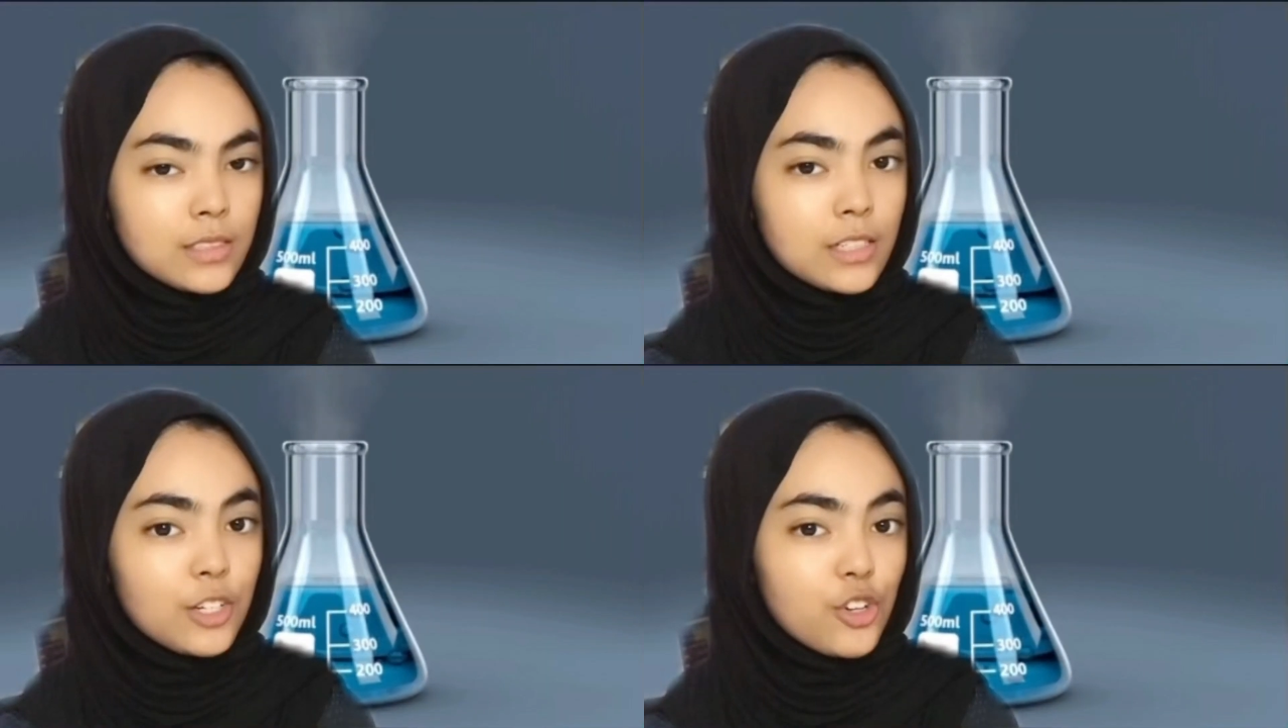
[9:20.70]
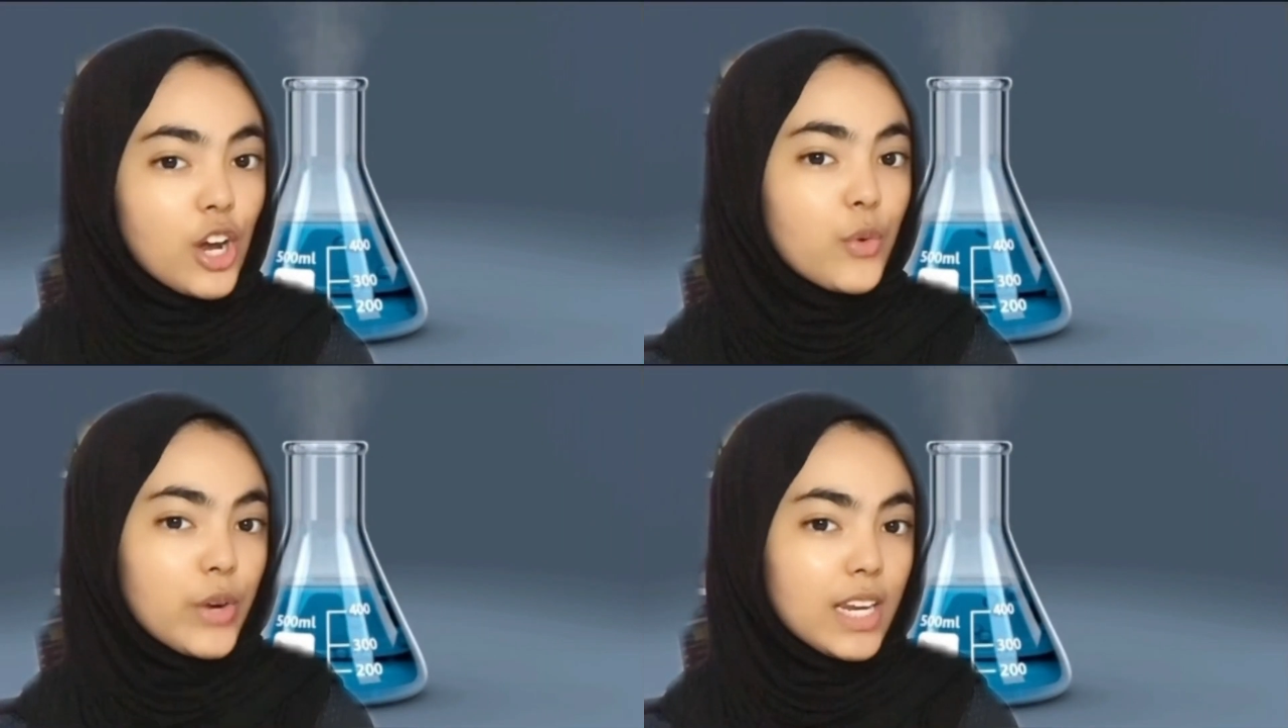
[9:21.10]

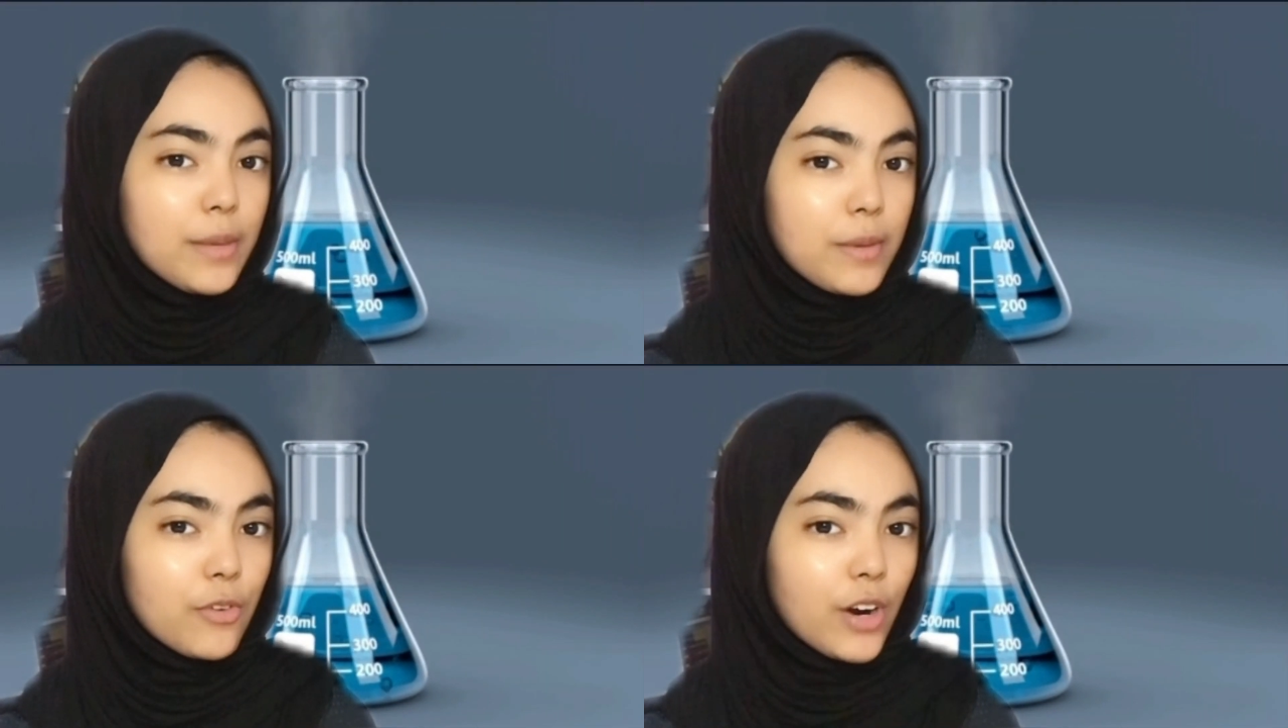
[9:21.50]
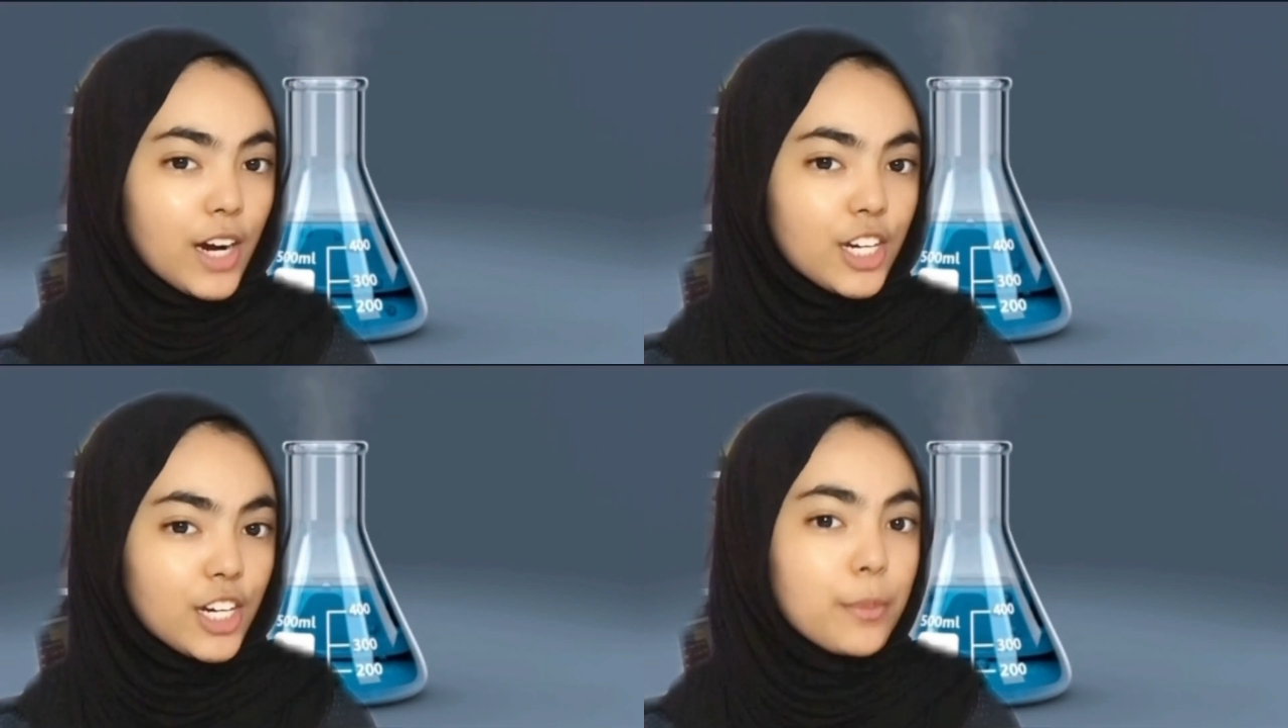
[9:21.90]
Not really,
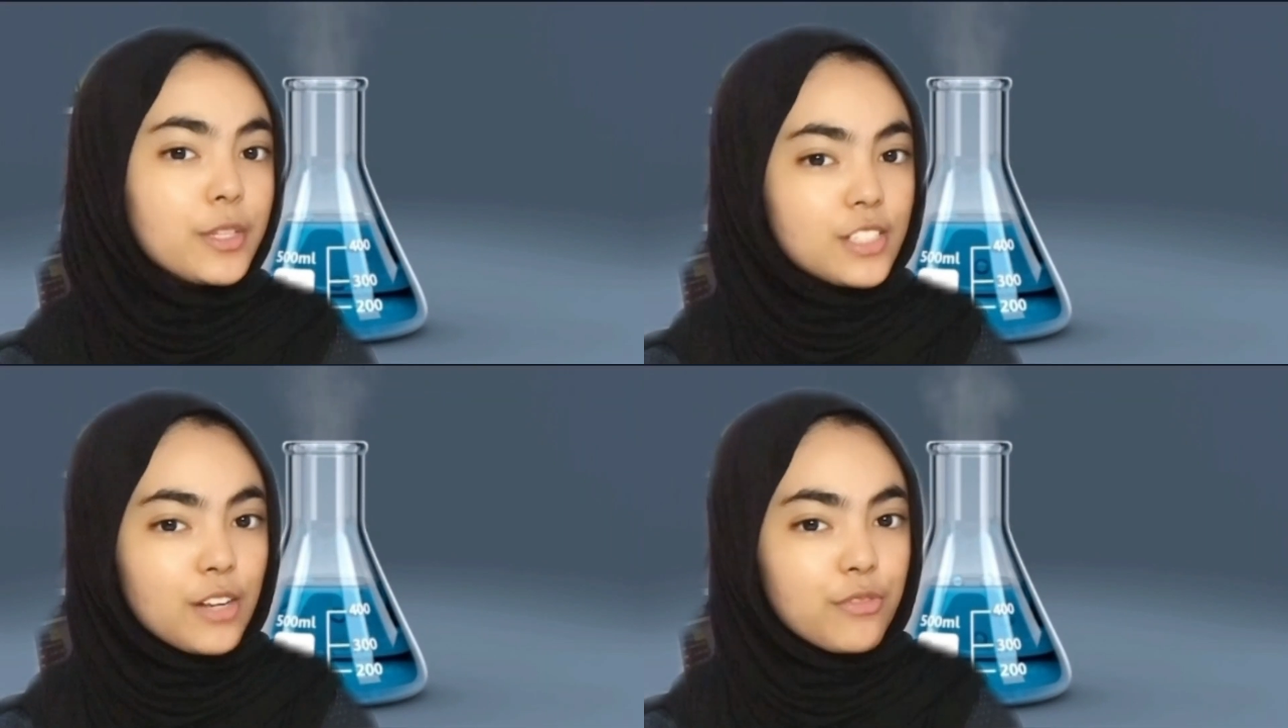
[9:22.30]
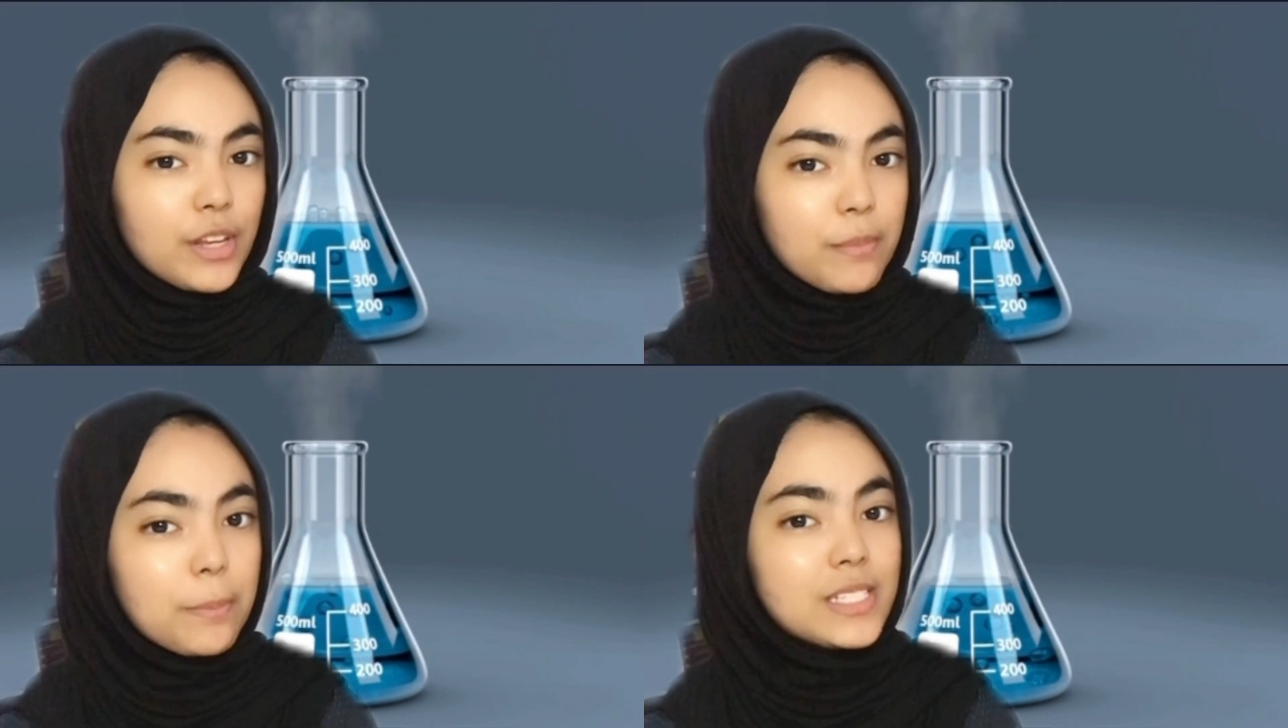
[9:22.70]
Mira. Copper sulfate
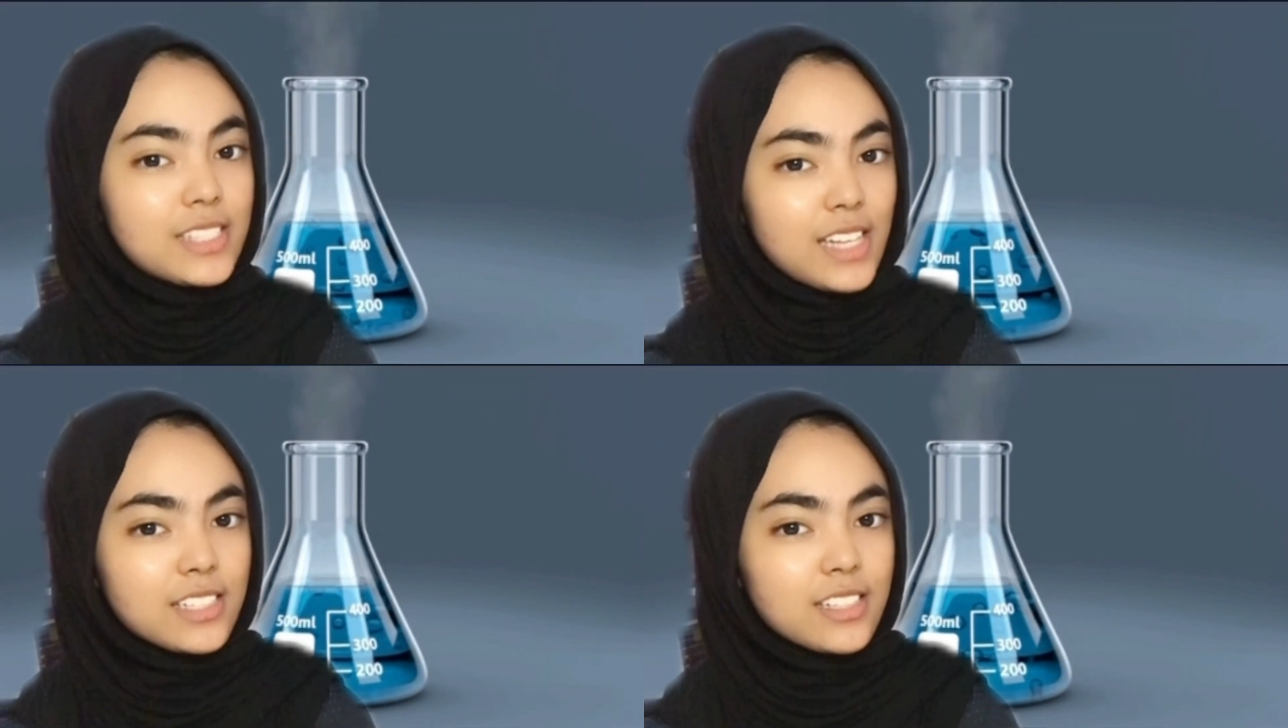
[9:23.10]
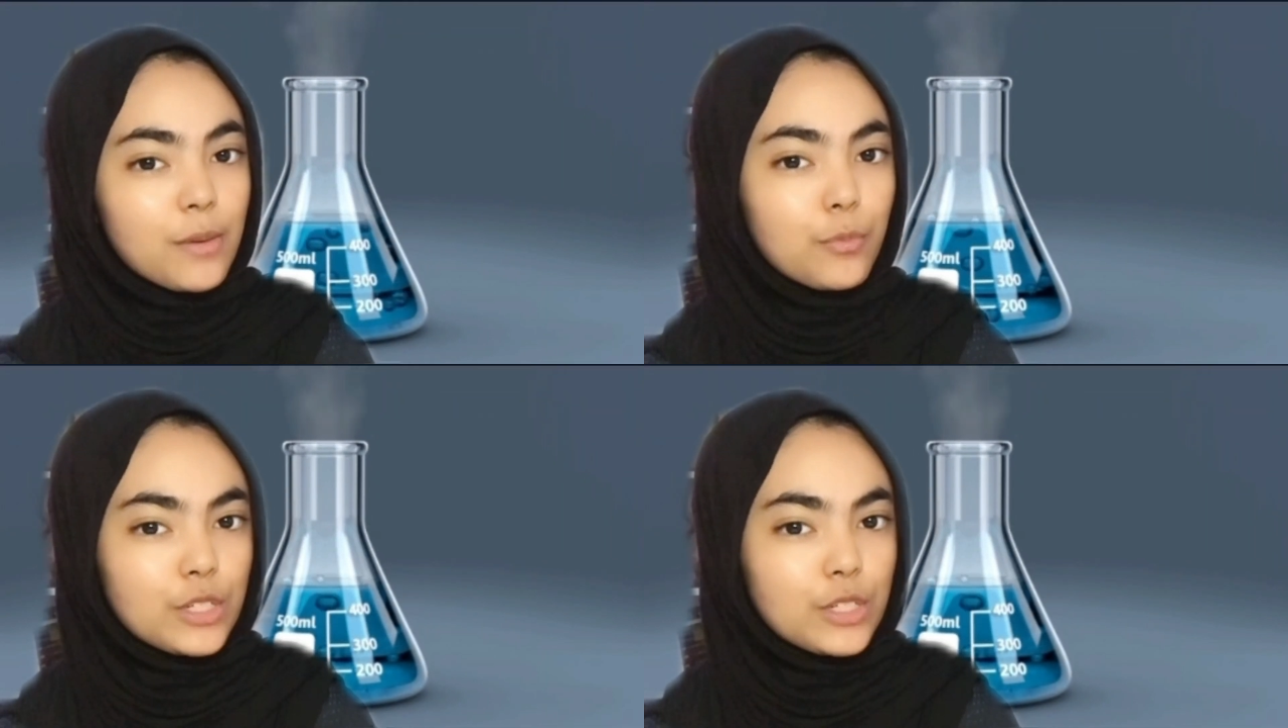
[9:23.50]
may possess
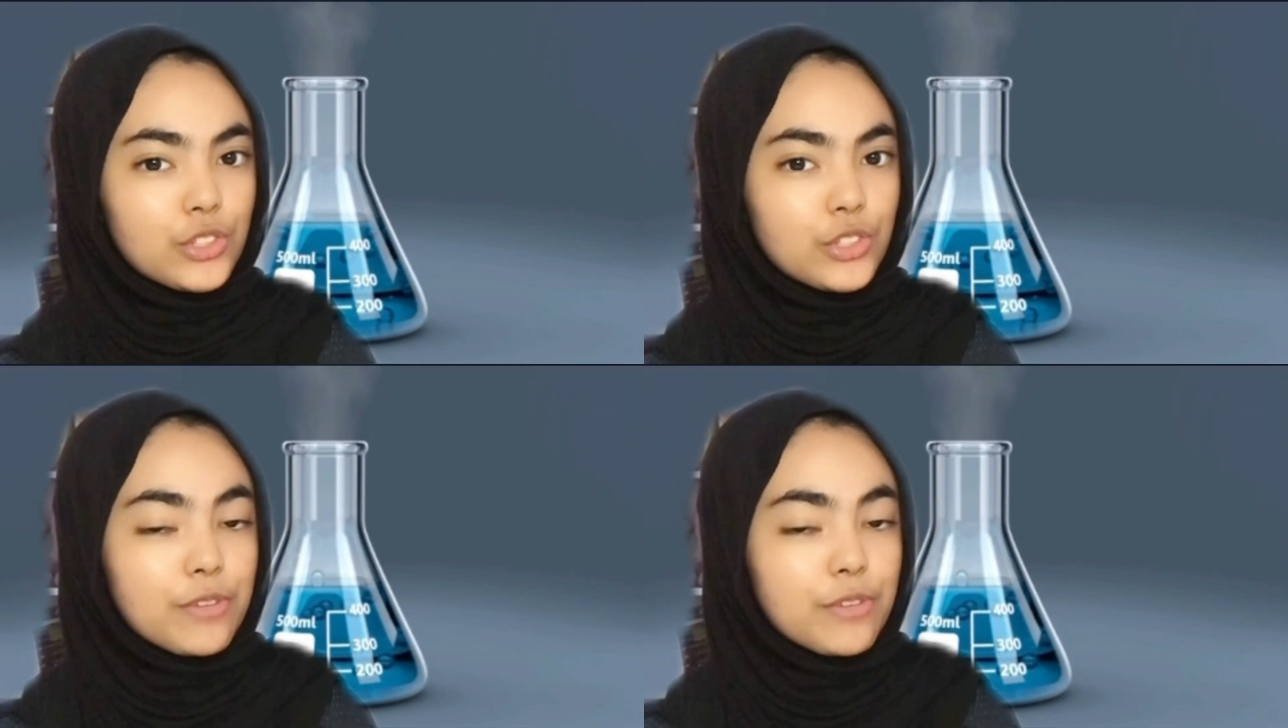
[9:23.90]
some risk to the